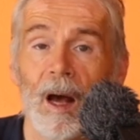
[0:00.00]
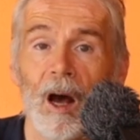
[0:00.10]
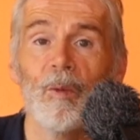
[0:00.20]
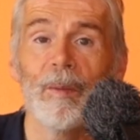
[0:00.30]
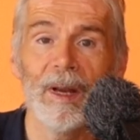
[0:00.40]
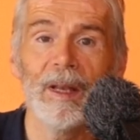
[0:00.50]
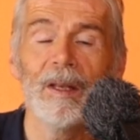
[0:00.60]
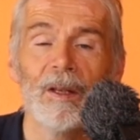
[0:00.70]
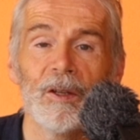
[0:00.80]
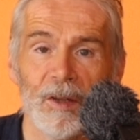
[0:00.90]
how many
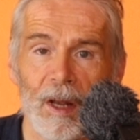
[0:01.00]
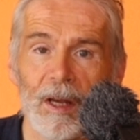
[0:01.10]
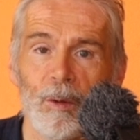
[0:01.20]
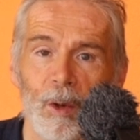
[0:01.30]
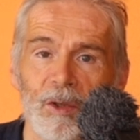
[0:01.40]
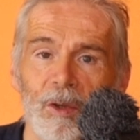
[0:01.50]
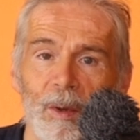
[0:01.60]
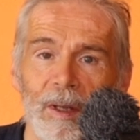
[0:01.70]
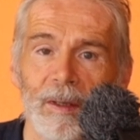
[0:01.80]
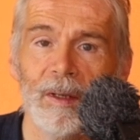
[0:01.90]
sunny watts
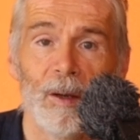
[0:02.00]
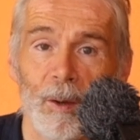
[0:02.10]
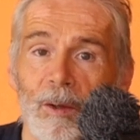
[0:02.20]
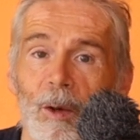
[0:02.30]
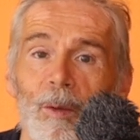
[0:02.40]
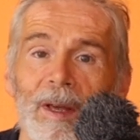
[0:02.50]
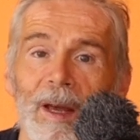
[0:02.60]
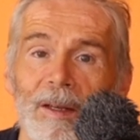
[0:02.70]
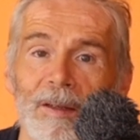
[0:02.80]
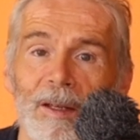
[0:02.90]
you can not only
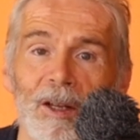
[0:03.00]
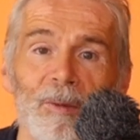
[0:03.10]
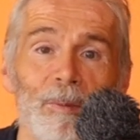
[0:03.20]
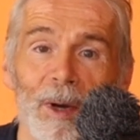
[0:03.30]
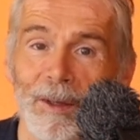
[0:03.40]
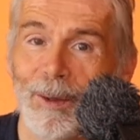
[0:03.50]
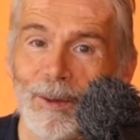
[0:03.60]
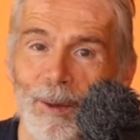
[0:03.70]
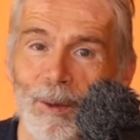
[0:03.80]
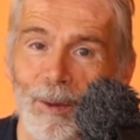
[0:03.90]
catch but
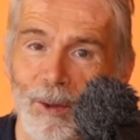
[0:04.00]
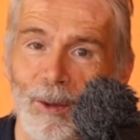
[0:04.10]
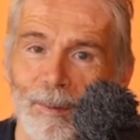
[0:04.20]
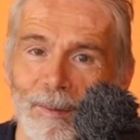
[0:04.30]
also consume.